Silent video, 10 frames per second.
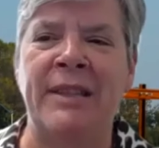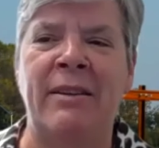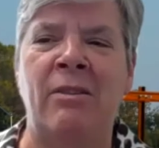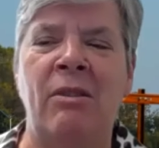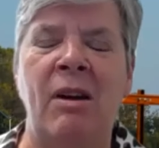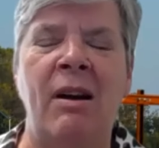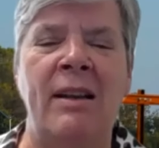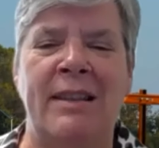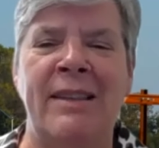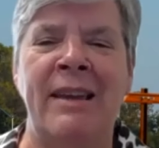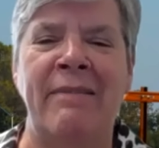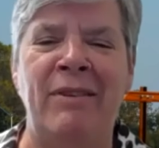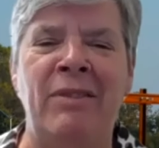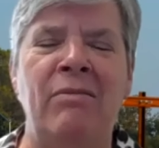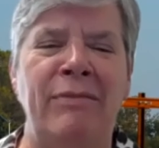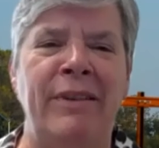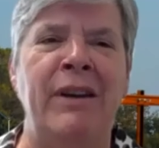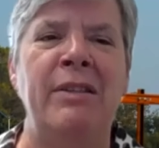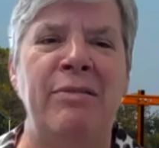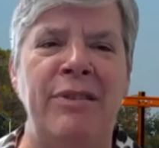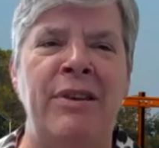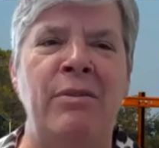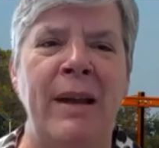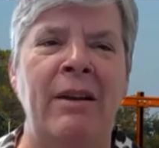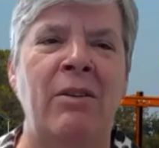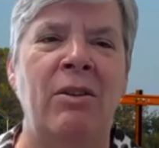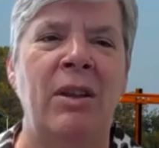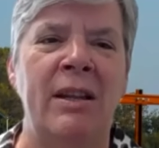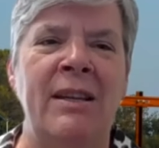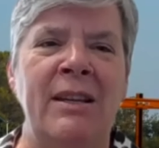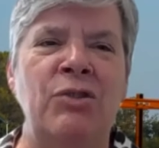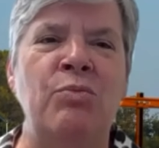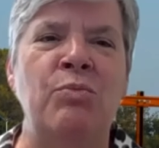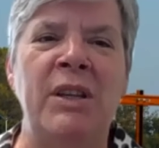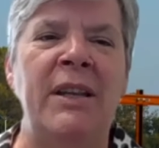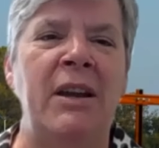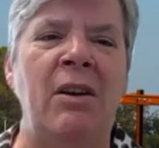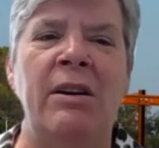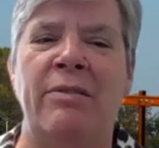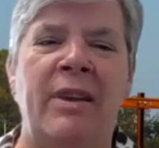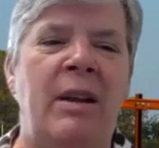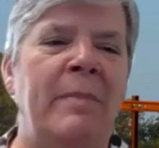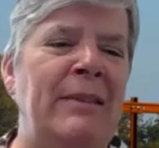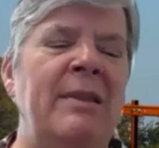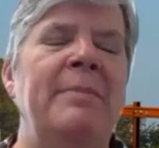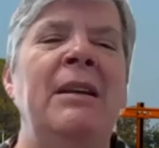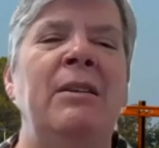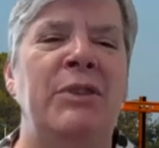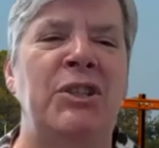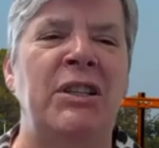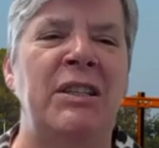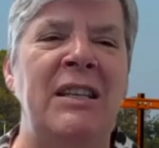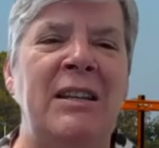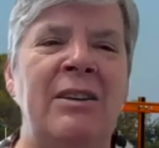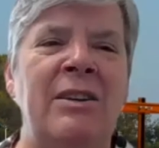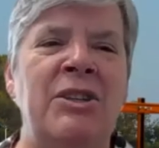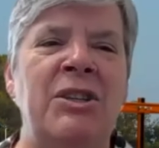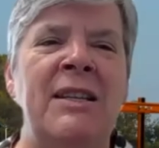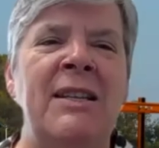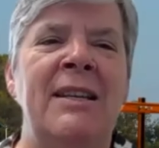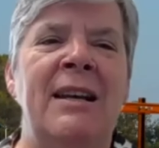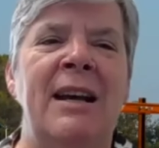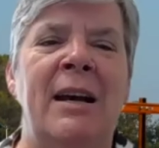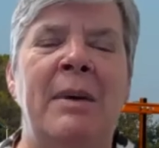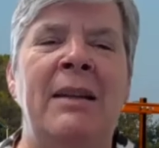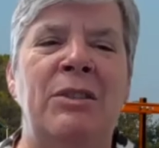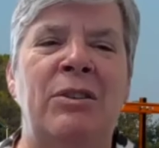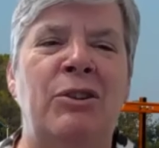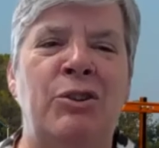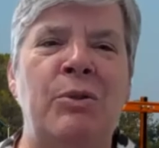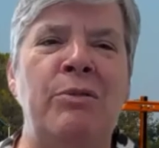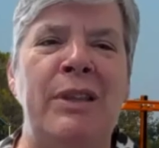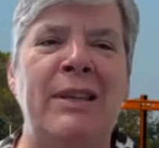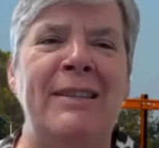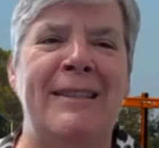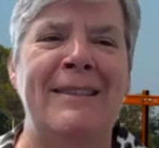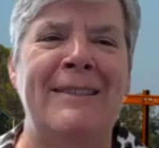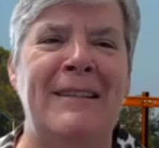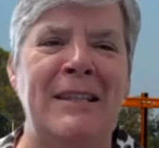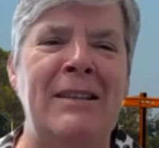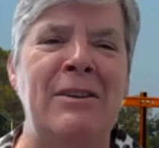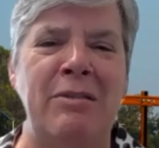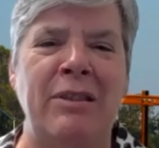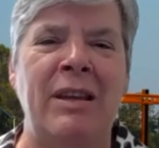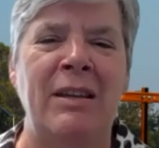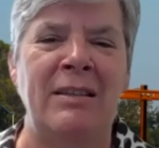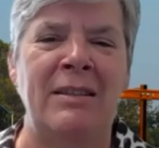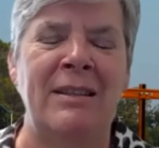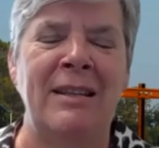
cycle costs and they feel very theoretical. It's really hard to think about something over 60 years. Um, and so the truth is the 60 year thing is,